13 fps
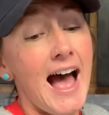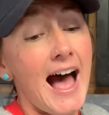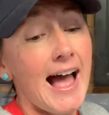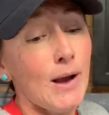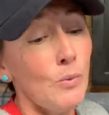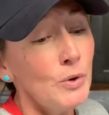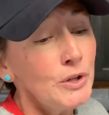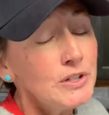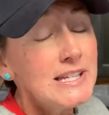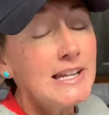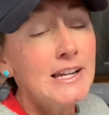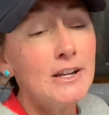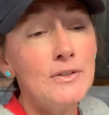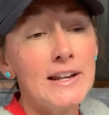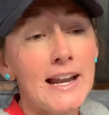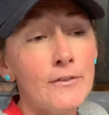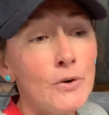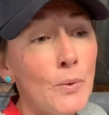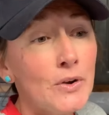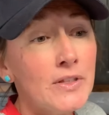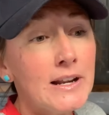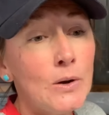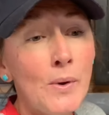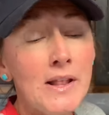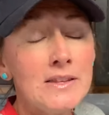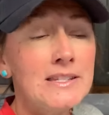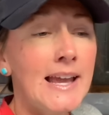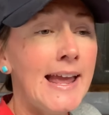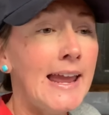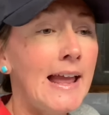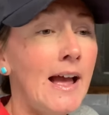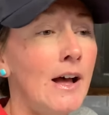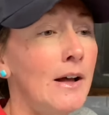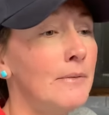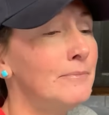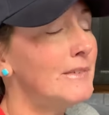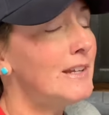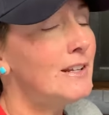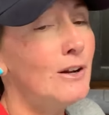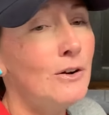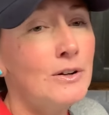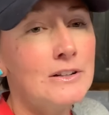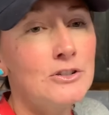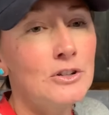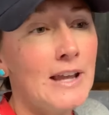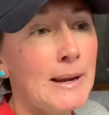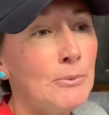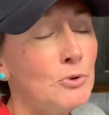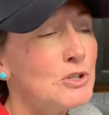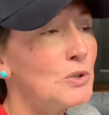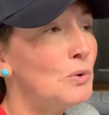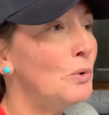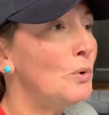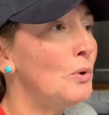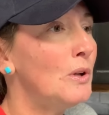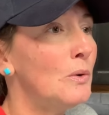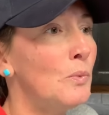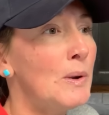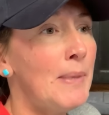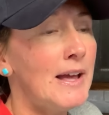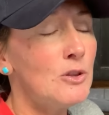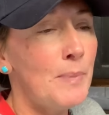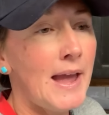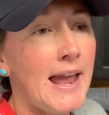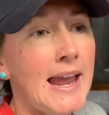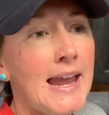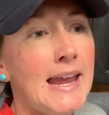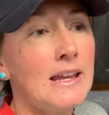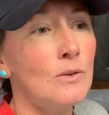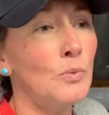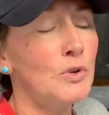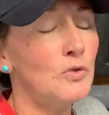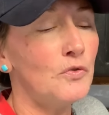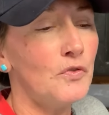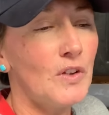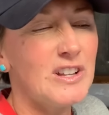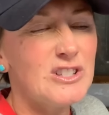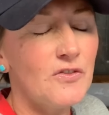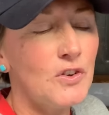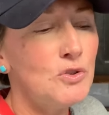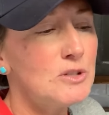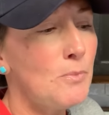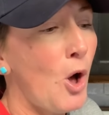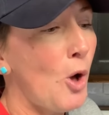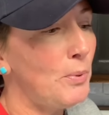I will tell you that everywhere that I went today, um, you know, took Gabriel to school and went by the bank and went to a few small